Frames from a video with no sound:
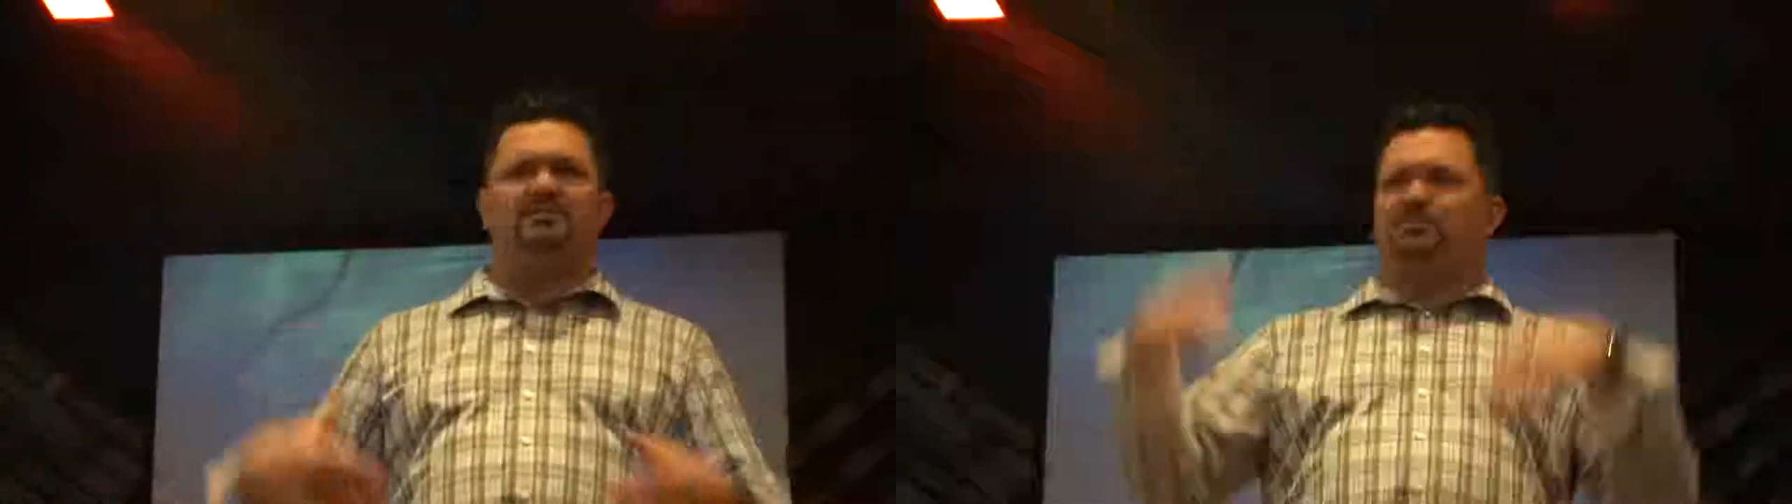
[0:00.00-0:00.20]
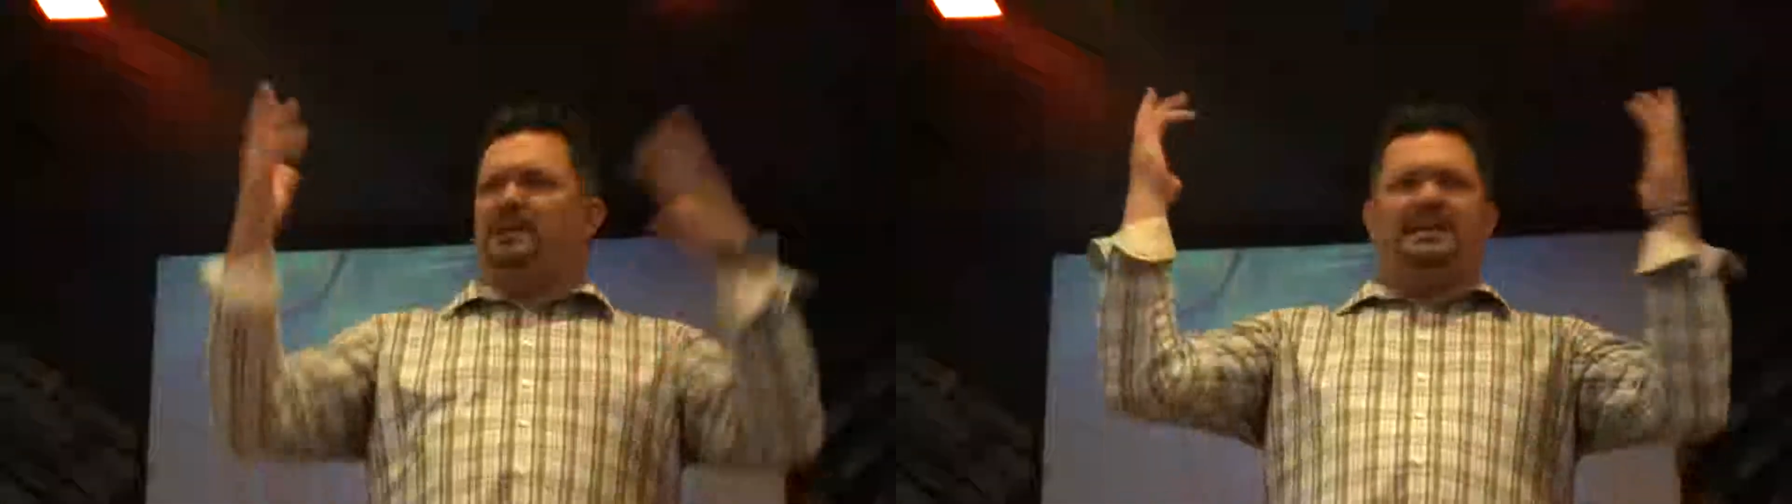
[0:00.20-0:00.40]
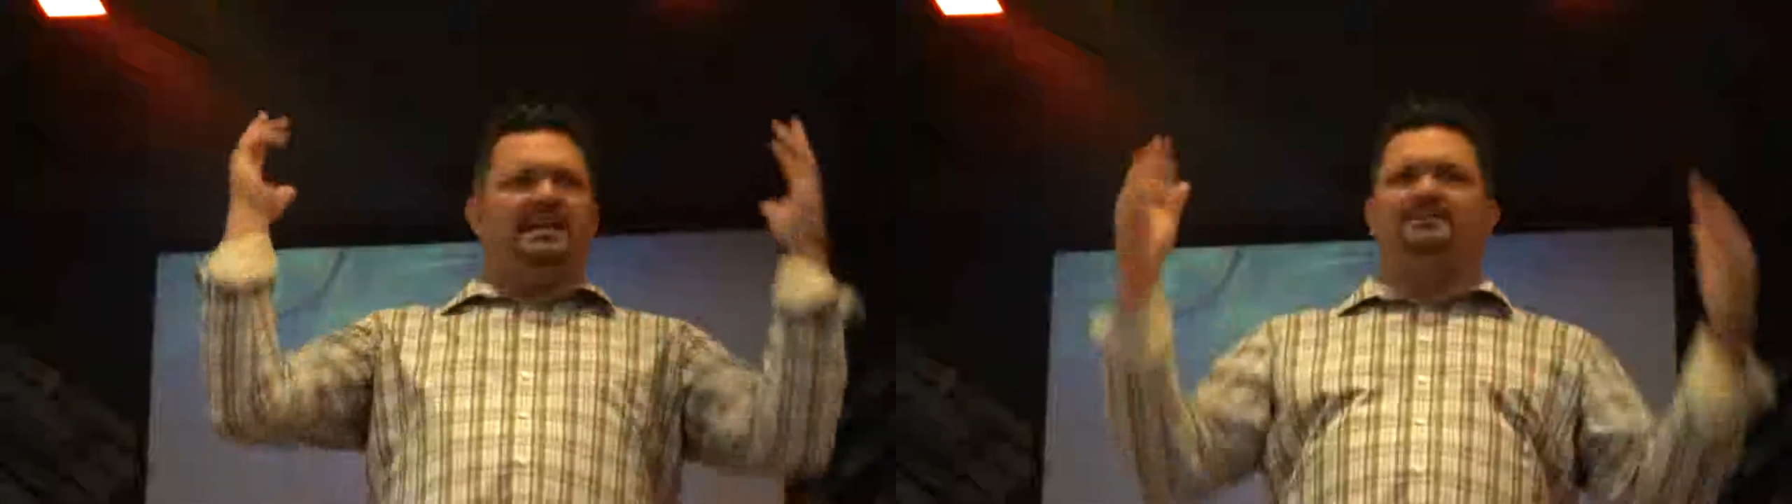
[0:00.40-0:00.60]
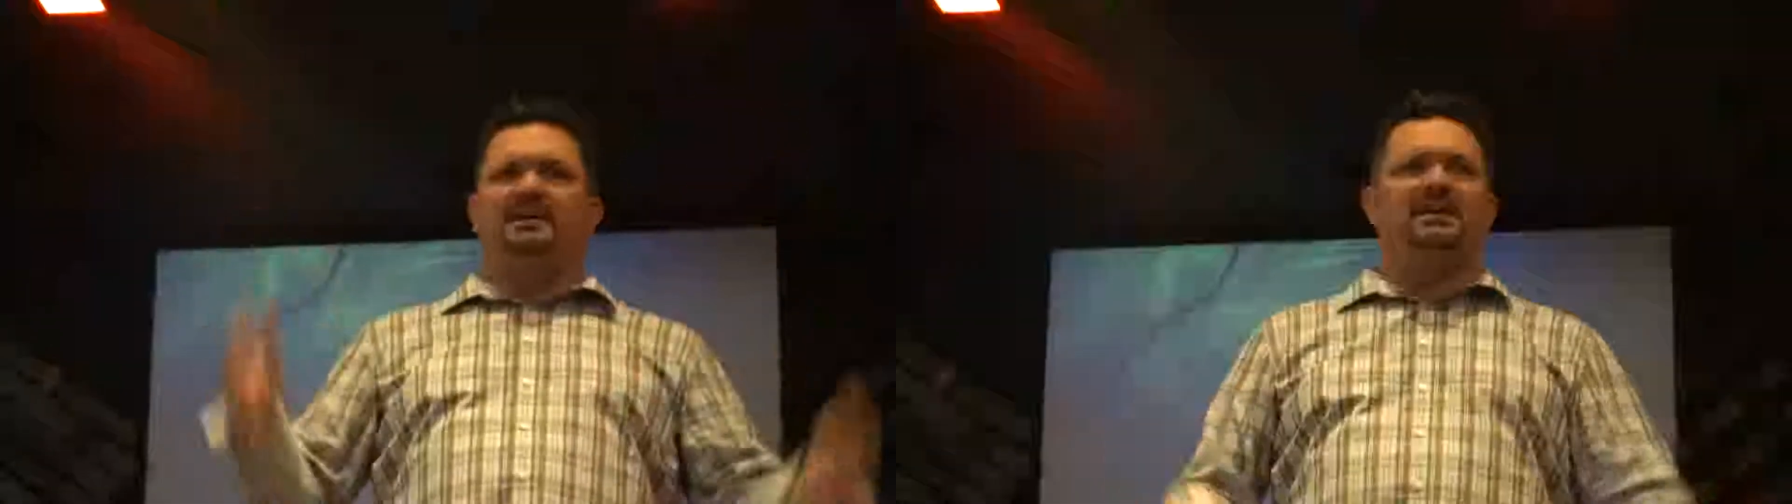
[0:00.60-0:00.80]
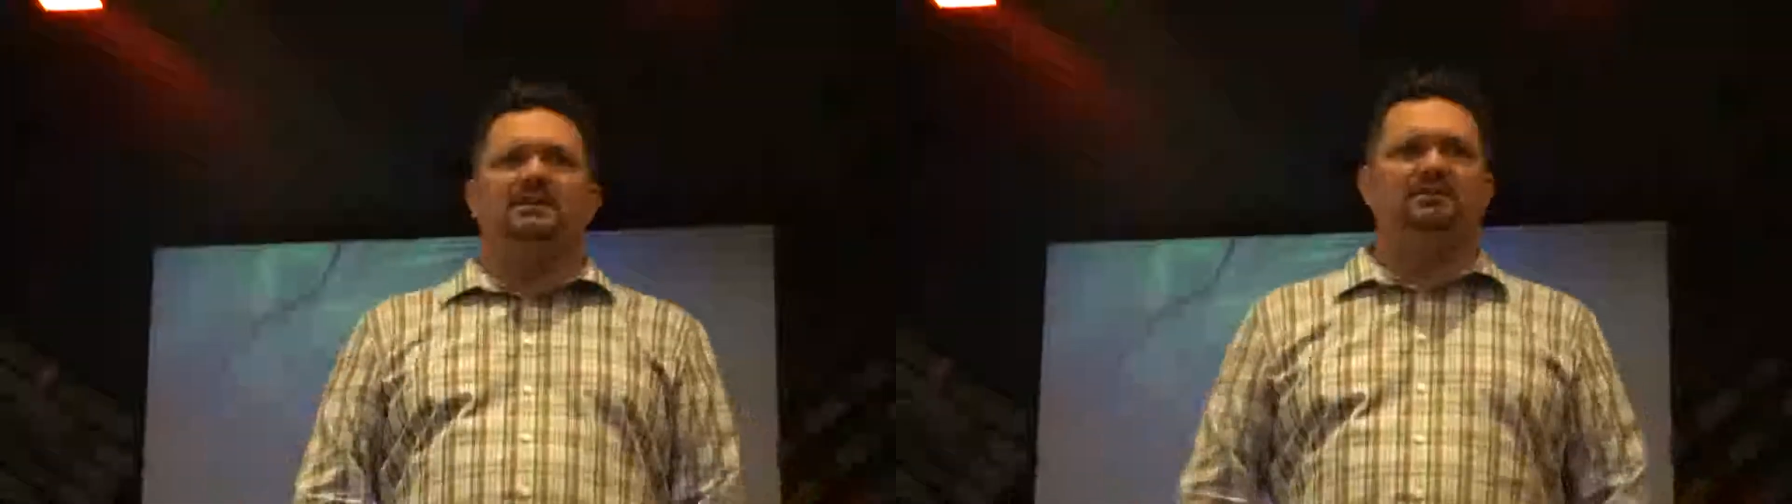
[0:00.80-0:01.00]
speaking in
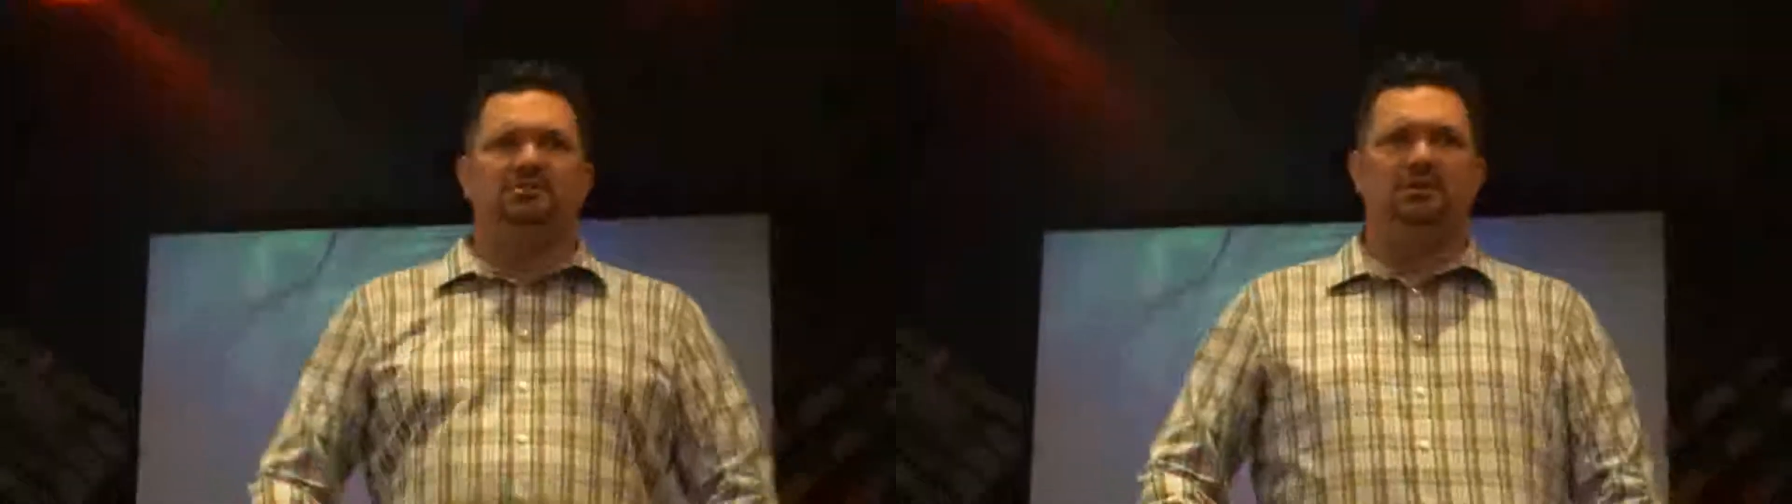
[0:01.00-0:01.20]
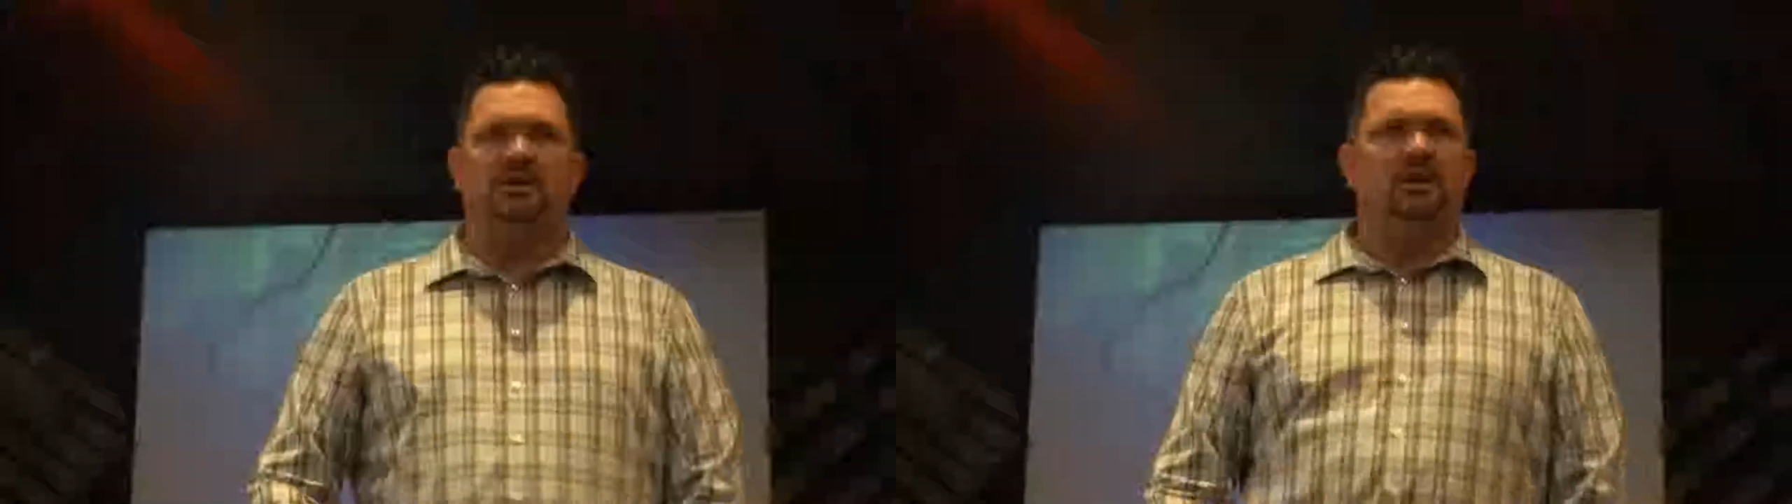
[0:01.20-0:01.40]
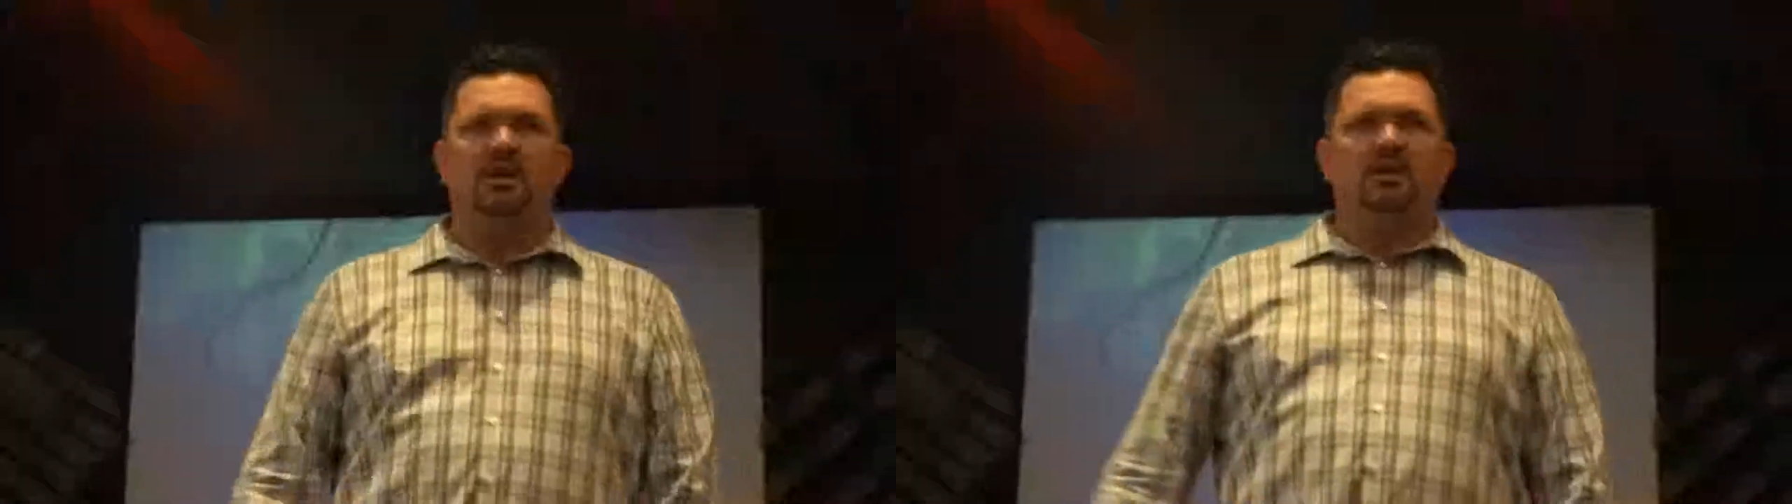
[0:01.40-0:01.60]
tongues or,